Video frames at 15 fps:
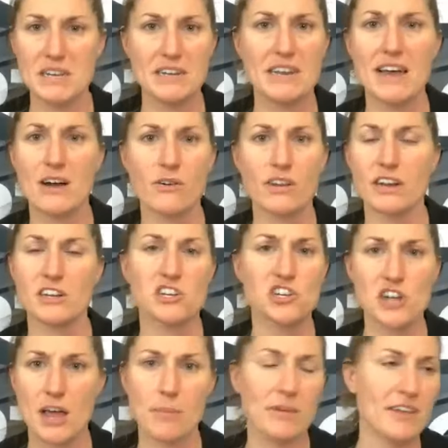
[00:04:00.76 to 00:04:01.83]
down and it's
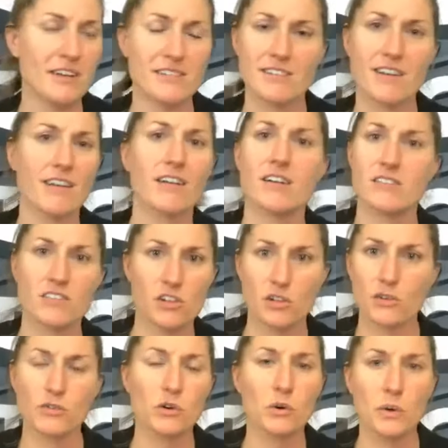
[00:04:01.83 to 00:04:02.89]
shabby and it's got cuts all
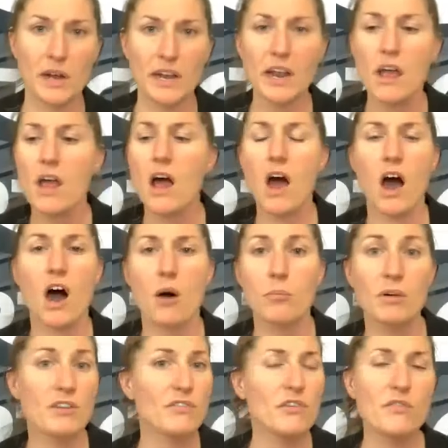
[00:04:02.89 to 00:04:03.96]
over it, right? But
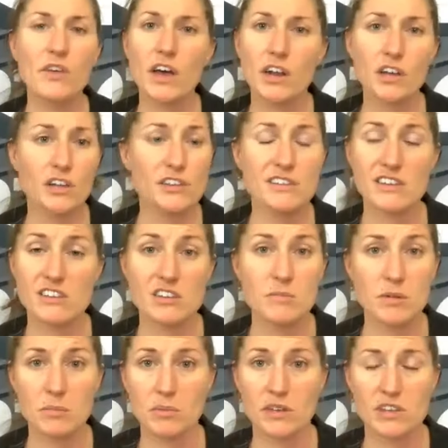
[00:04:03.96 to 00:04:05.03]
if you've got a good system in
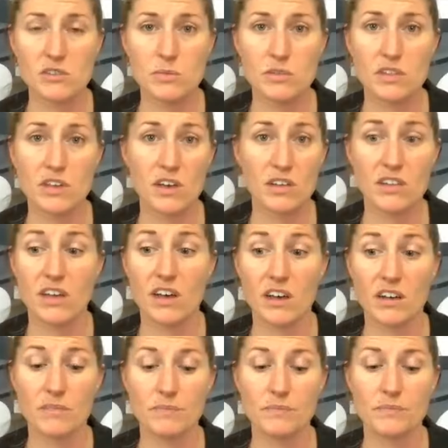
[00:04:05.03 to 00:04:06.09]
place with the
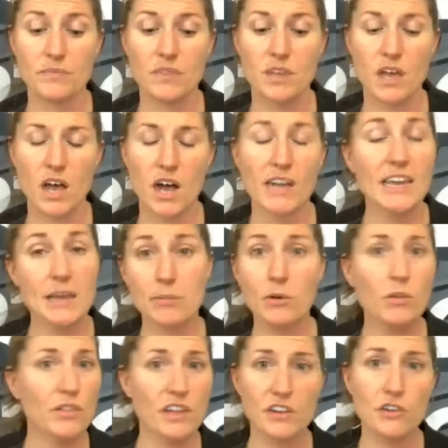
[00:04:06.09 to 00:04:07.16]
cable,
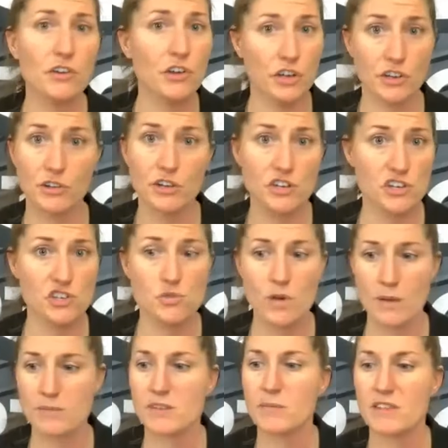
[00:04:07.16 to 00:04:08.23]
then you're good. You can just swap
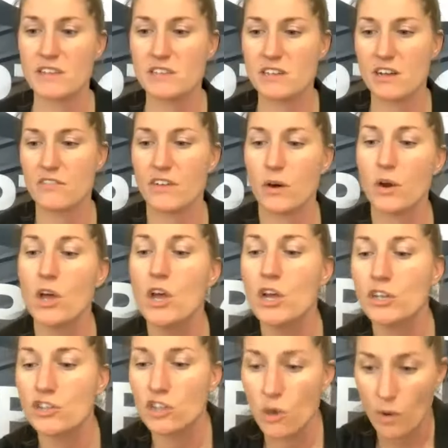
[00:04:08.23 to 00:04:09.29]
some of this stuff out.
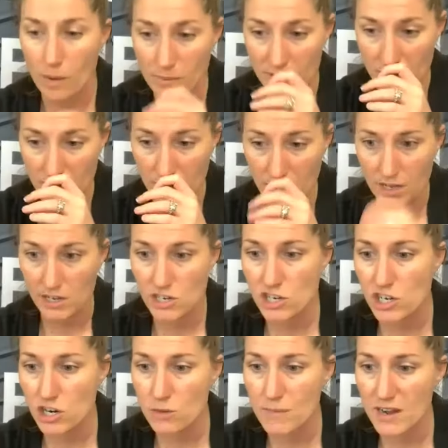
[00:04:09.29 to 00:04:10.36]
So I'm going to
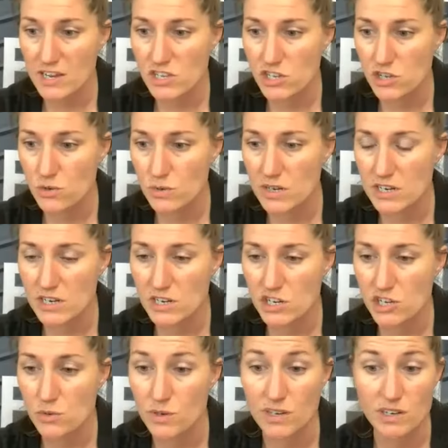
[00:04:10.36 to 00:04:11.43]
share my screen to
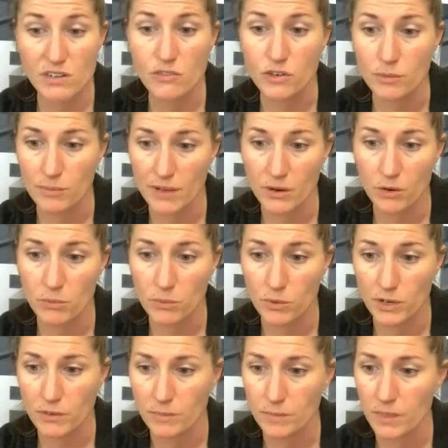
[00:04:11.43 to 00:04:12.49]
a different
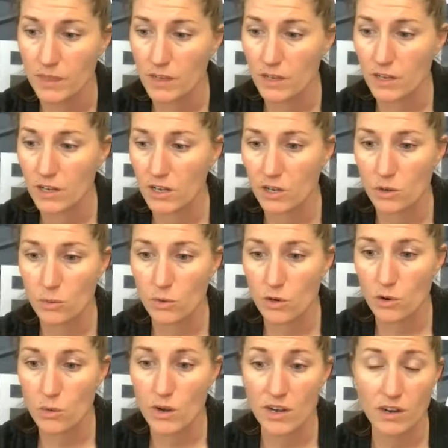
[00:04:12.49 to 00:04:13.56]
PowerPoint.
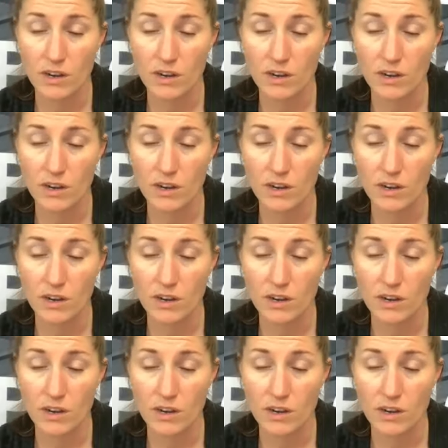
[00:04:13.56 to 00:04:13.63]
Quite